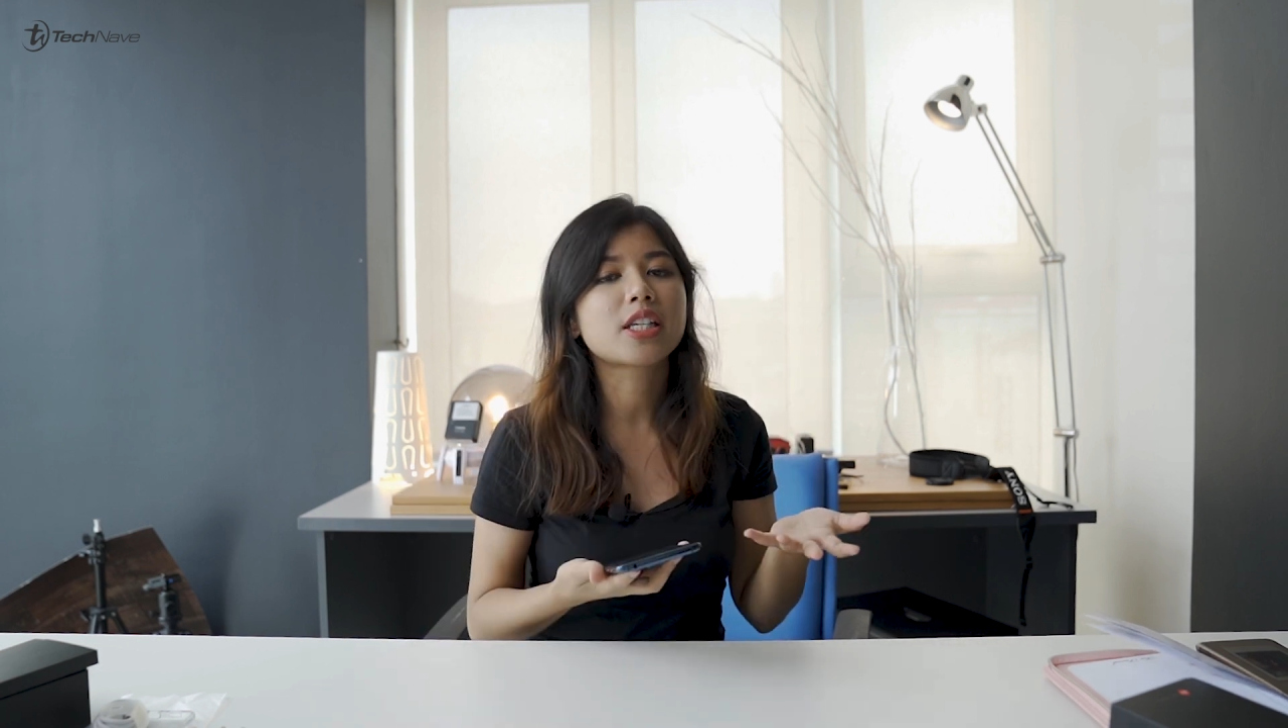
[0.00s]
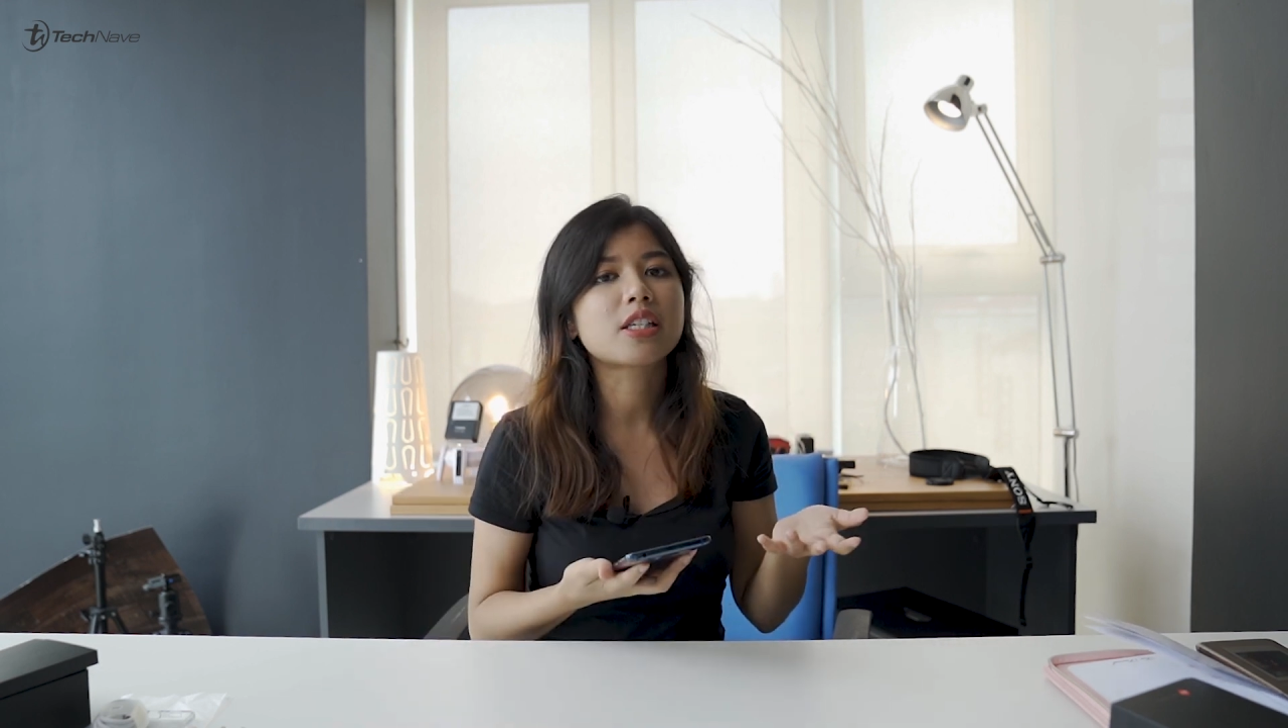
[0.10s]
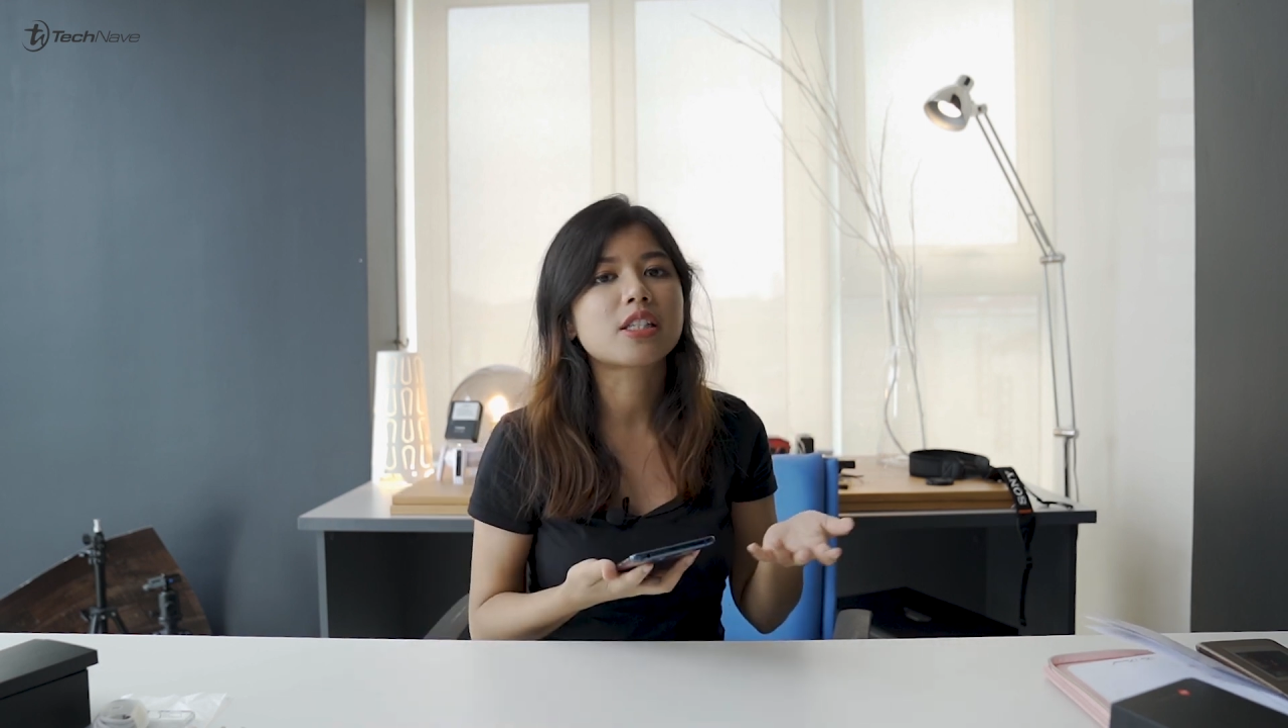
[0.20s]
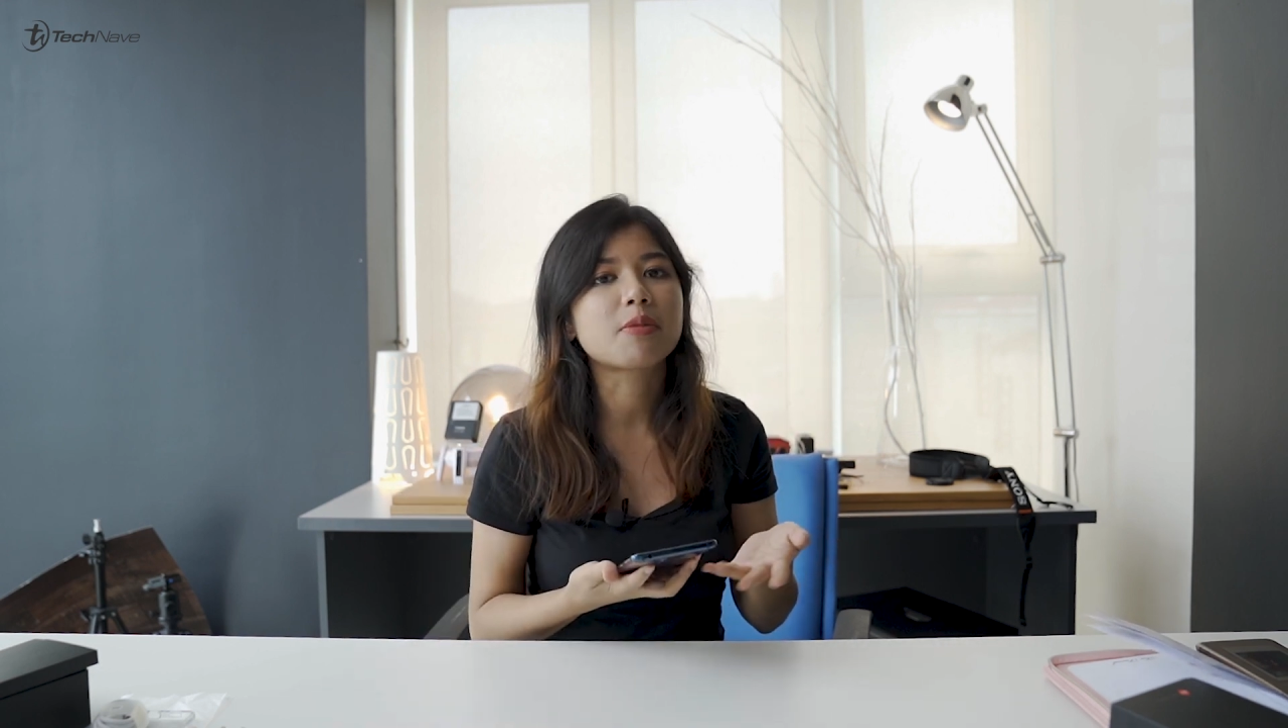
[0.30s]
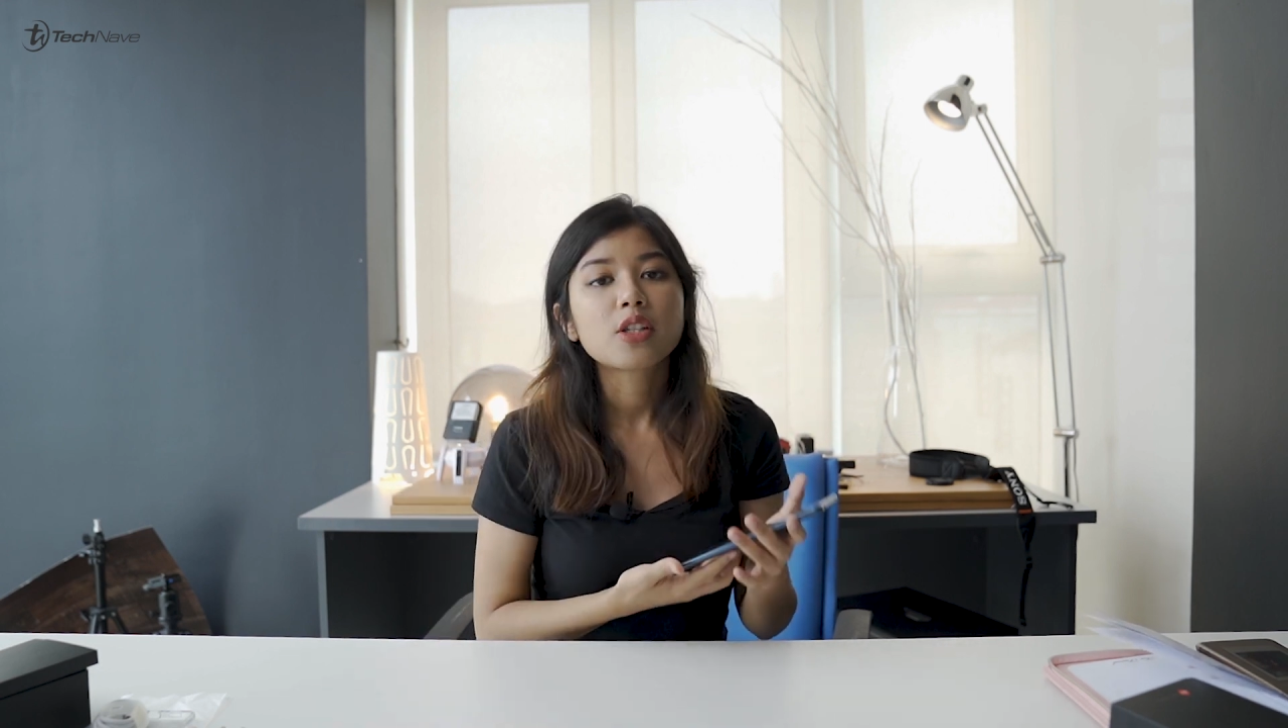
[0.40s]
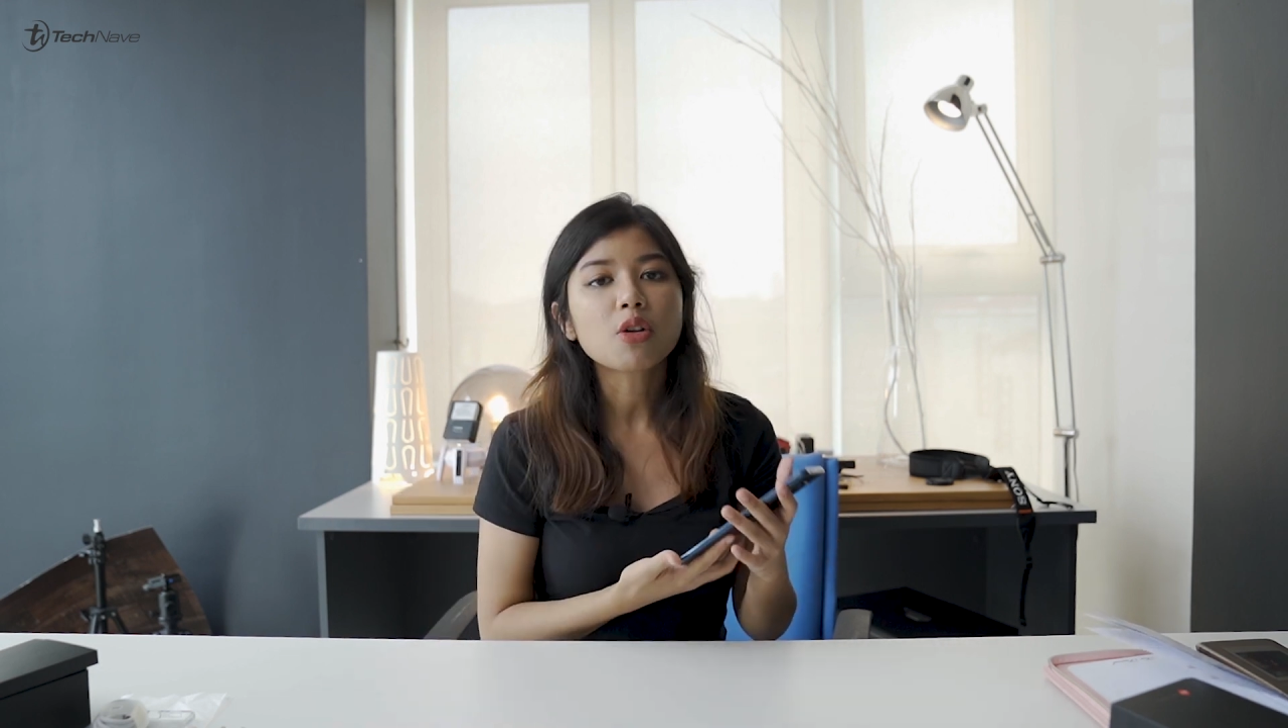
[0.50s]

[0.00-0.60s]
system.